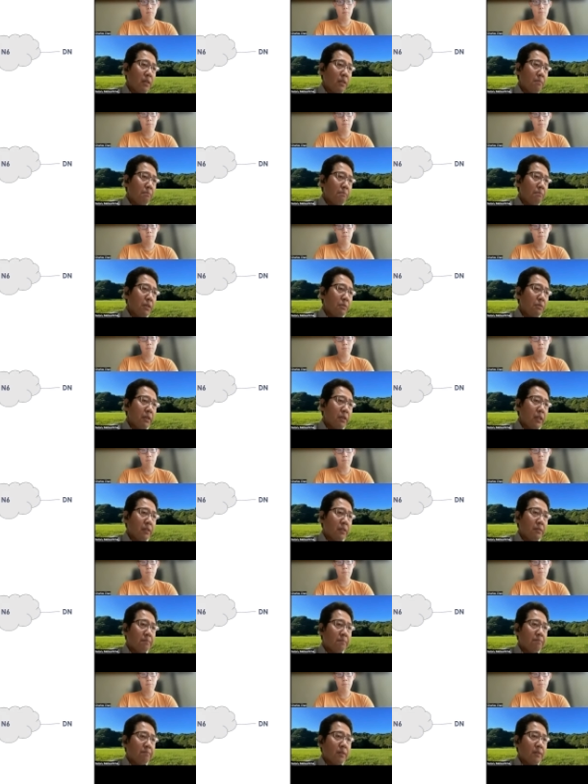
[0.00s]
building
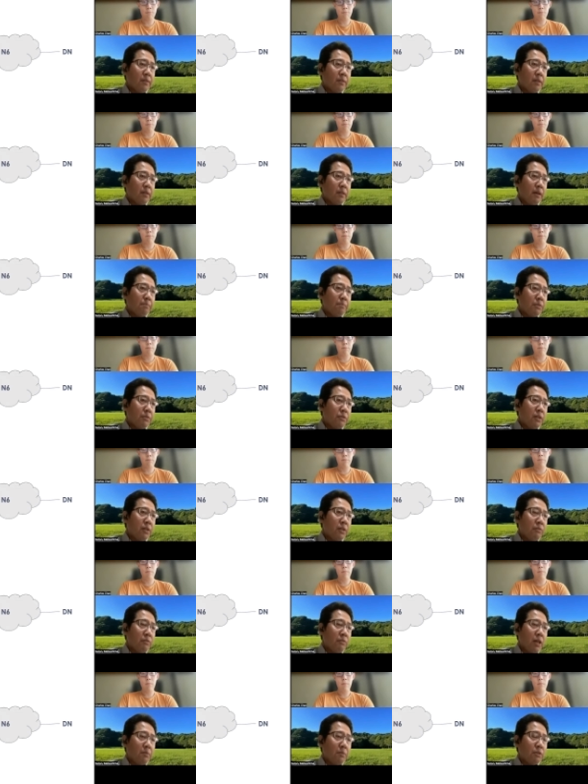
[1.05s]
up their
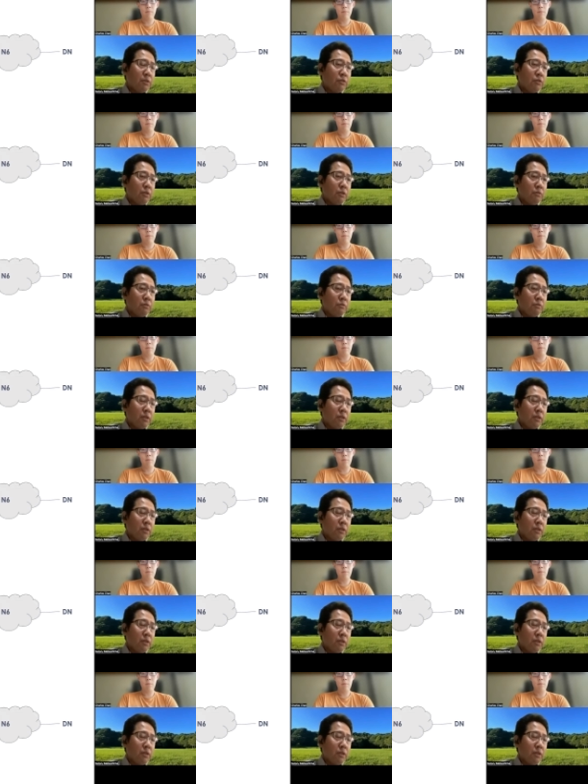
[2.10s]
5G network.